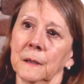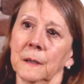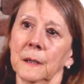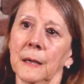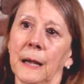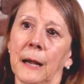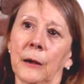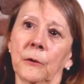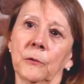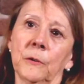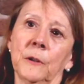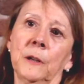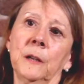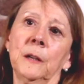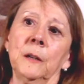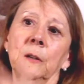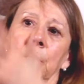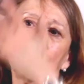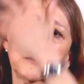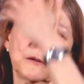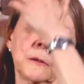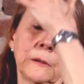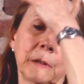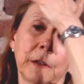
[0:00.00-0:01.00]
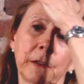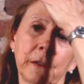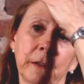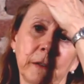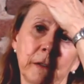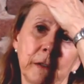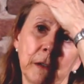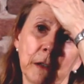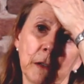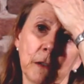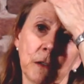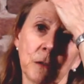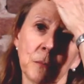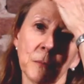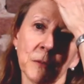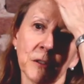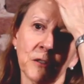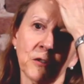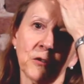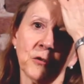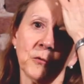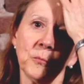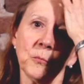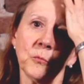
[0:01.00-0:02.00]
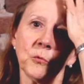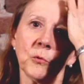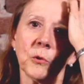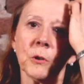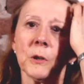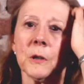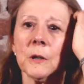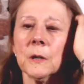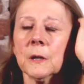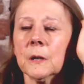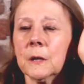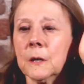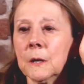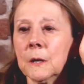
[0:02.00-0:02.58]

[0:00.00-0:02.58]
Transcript: Out here, it's much more